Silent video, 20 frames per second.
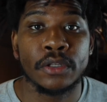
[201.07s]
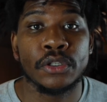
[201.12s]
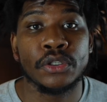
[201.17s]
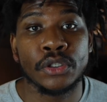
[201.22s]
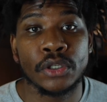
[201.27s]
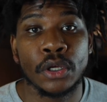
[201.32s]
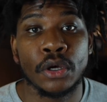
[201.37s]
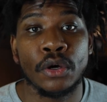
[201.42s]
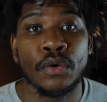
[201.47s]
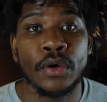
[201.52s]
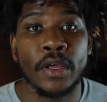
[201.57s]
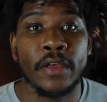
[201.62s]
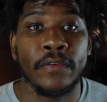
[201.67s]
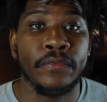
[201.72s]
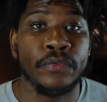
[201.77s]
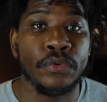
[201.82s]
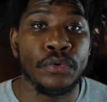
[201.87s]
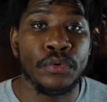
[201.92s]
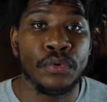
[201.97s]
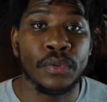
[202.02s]
So
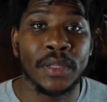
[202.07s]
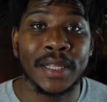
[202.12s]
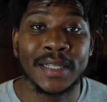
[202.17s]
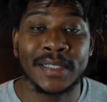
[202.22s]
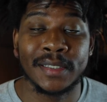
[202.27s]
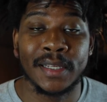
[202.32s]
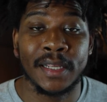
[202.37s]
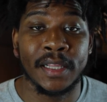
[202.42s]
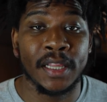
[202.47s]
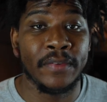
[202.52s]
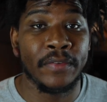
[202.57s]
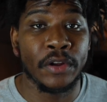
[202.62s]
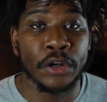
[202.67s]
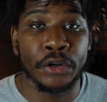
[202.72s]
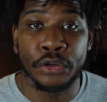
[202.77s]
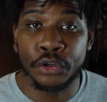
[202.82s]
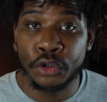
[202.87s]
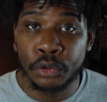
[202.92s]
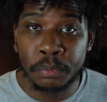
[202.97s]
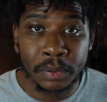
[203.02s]
if you, let's say, live in a
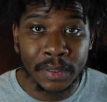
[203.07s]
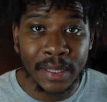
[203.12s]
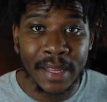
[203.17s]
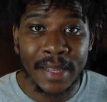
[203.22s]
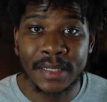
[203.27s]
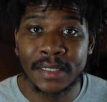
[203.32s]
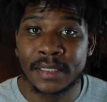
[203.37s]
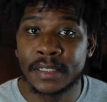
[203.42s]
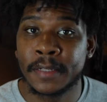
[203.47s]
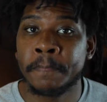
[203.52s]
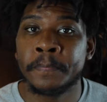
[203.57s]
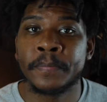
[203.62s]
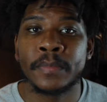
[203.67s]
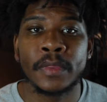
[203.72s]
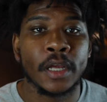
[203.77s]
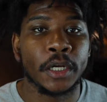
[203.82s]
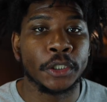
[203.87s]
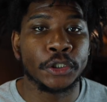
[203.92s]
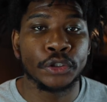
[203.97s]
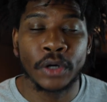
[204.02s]
duplex,
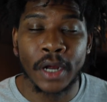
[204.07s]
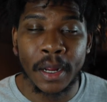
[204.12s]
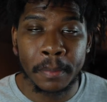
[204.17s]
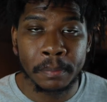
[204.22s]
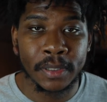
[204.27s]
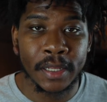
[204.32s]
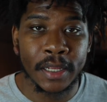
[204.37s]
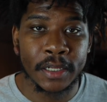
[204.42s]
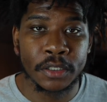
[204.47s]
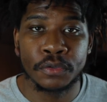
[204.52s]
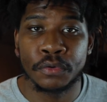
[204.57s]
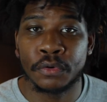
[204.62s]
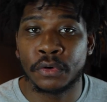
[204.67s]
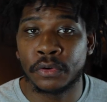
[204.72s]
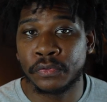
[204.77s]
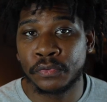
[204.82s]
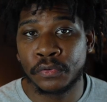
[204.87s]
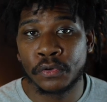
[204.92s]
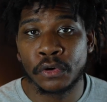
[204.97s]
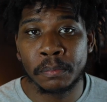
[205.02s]
a triplex, or
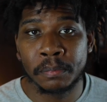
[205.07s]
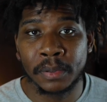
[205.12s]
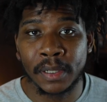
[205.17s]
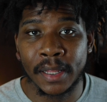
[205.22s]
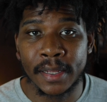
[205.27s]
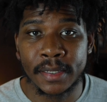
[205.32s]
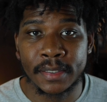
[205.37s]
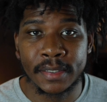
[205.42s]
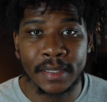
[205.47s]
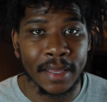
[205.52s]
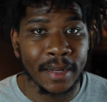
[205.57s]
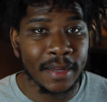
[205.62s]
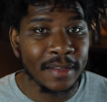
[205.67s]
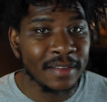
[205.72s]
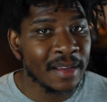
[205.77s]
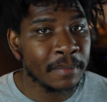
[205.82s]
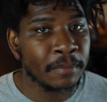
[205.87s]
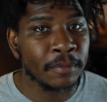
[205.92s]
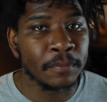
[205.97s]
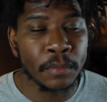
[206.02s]
a fourplex, any
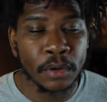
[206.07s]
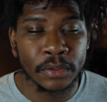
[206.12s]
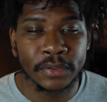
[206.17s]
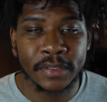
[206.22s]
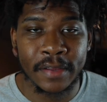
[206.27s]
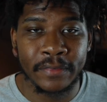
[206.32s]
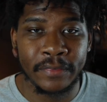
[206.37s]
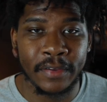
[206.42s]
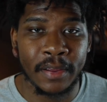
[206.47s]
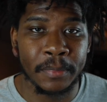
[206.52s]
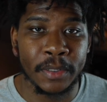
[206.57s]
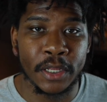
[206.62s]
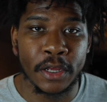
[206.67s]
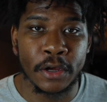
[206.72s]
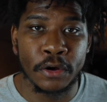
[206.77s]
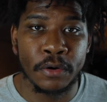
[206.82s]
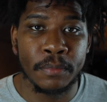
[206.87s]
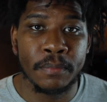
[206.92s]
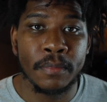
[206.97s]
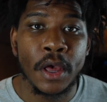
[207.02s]
type of multifamily
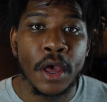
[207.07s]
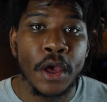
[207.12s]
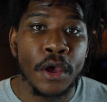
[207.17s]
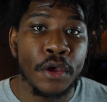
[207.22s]
home,